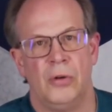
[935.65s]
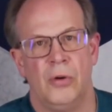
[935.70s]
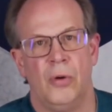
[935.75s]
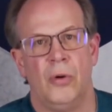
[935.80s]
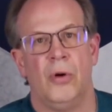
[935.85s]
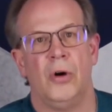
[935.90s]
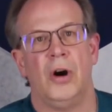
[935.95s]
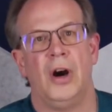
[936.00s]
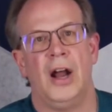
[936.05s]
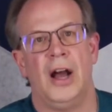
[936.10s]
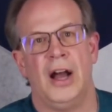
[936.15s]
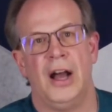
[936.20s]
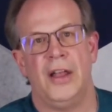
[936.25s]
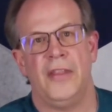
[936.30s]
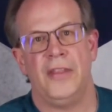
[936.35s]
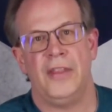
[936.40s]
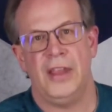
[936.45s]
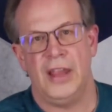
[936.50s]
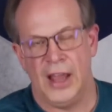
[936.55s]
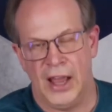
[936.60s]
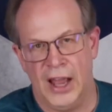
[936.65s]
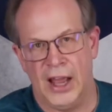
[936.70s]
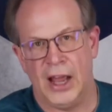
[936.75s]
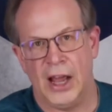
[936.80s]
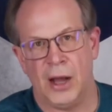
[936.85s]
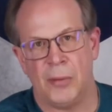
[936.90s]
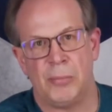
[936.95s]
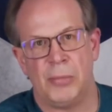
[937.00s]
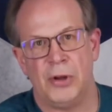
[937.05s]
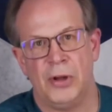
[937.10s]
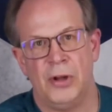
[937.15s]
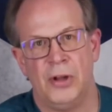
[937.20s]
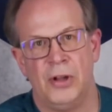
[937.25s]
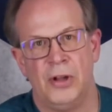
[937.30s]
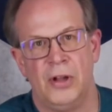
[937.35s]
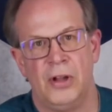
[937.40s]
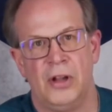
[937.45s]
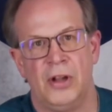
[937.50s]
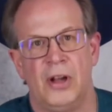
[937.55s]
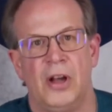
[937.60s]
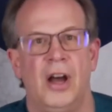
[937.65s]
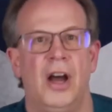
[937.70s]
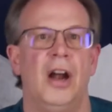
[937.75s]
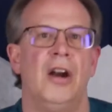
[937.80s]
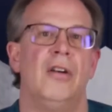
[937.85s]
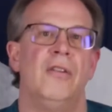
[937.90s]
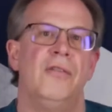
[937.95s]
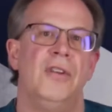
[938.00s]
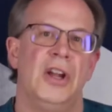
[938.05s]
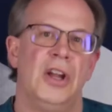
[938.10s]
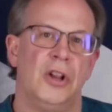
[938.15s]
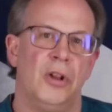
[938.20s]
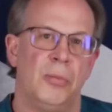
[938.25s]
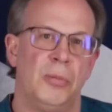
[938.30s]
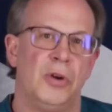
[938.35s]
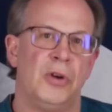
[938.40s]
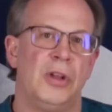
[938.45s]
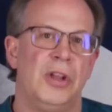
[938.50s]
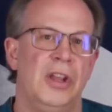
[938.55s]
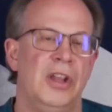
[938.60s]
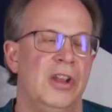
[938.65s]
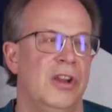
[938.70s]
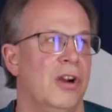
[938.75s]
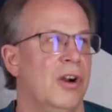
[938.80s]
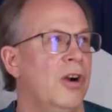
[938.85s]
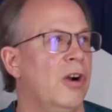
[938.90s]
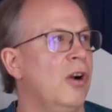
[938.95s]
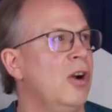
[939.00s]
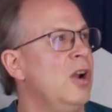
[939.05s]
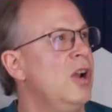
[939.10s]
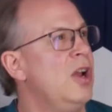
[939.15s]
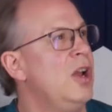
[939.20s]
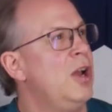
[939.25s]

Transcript: or on the app are available here,